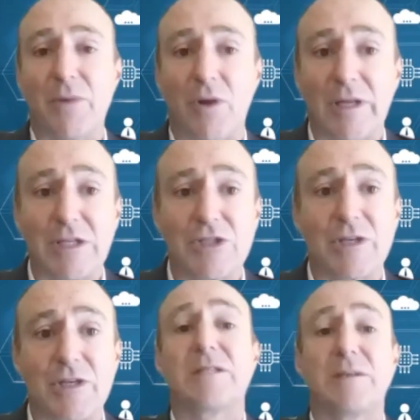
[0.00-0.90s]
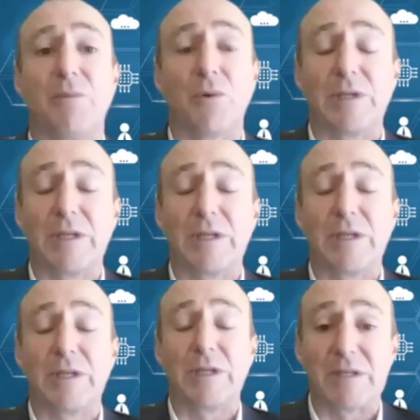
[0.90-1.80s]
knowledge in
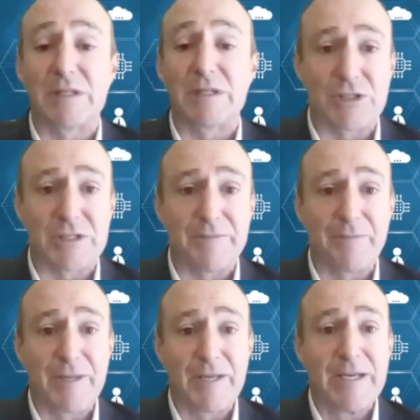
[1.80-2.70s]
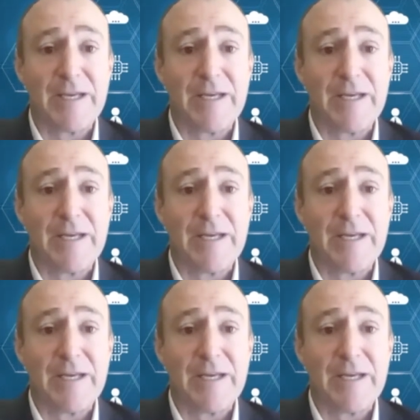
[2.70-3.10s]
supporting business operations.